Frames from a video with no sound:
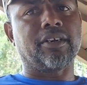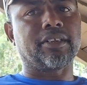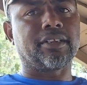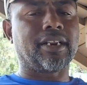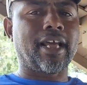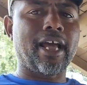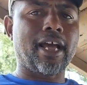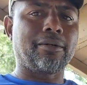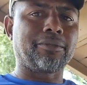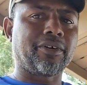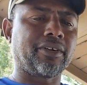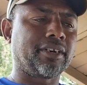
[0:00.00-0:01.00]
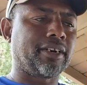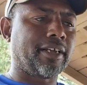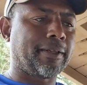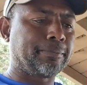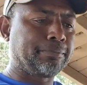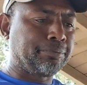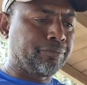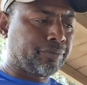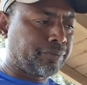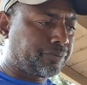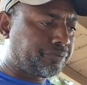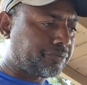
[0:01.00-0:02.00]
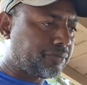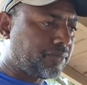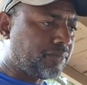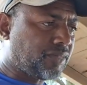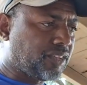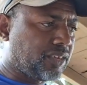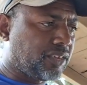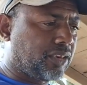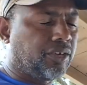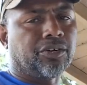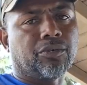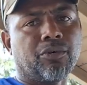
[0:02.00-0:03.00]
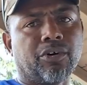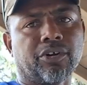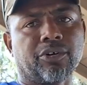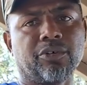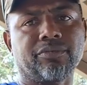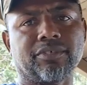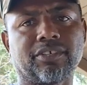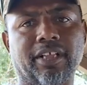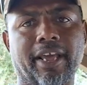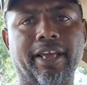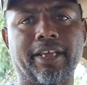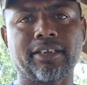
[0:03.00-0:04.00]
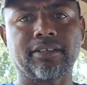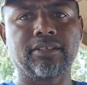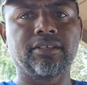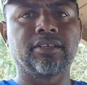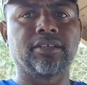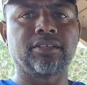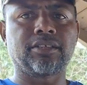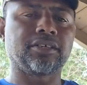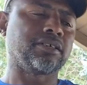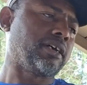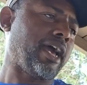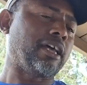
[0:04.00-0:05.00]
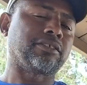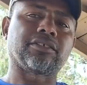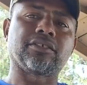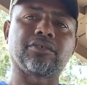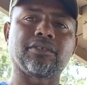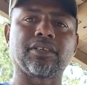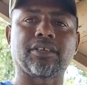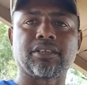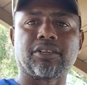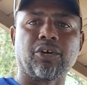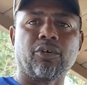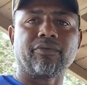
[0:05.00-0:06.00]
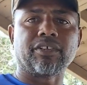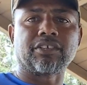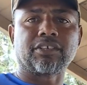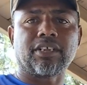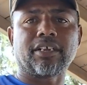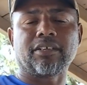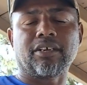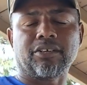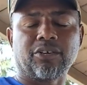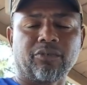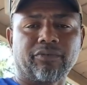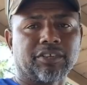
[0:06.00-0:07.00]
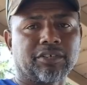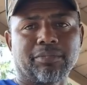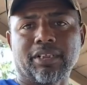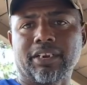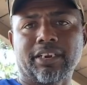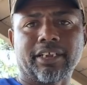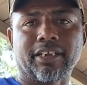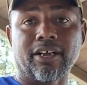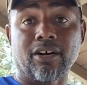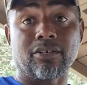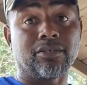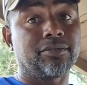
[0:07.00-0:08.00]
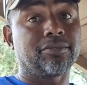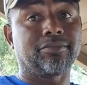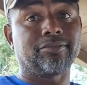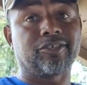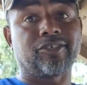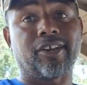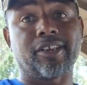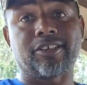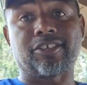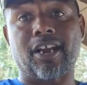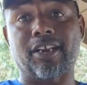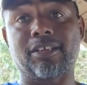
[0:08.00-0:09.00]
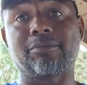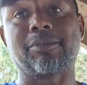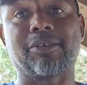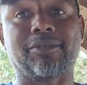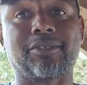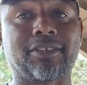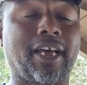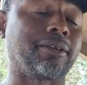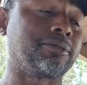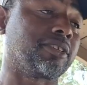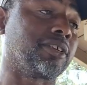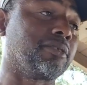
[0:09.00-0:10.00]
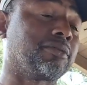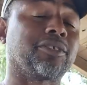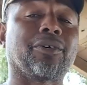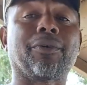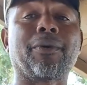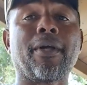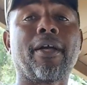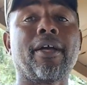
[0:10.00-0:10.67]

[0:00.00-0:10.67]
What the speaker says: it. Now I'm learning that the water go from stain to absolutely no visibility at all. Straight chocolate milk type stuff. So